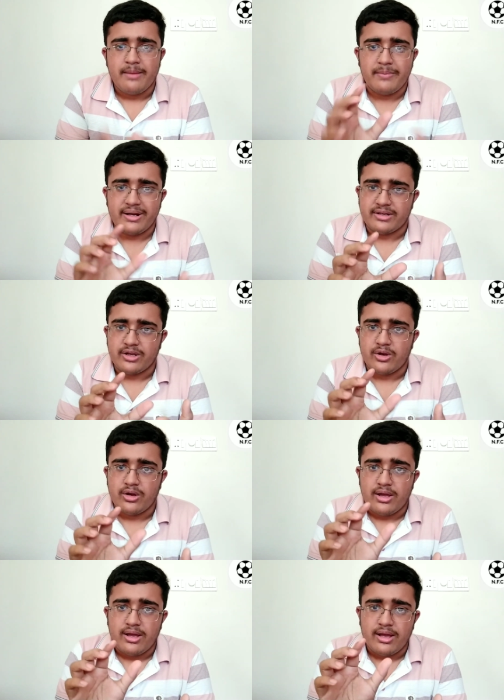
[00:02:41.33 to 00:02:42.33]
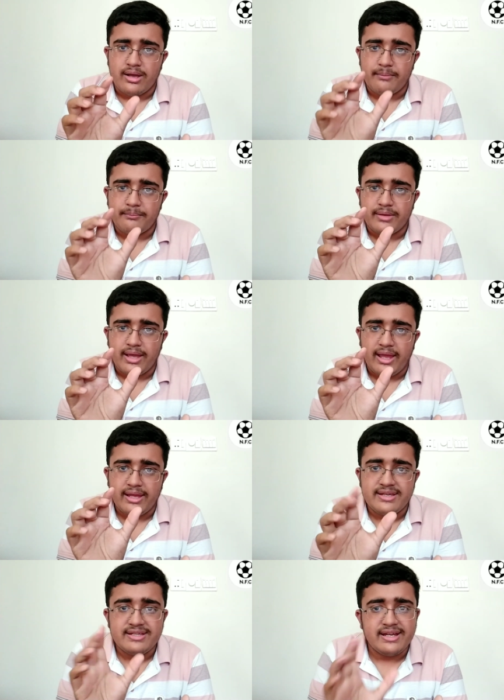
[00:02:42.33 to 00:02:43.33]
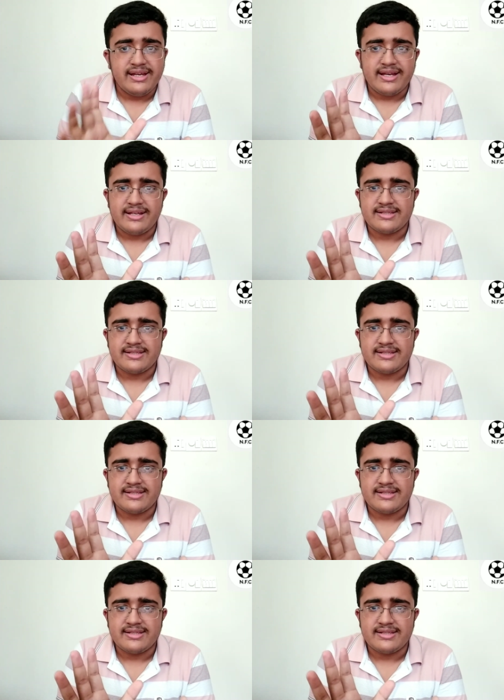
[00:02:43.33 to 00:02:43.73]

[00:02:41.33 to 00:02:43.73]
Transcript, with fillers: But he didn't get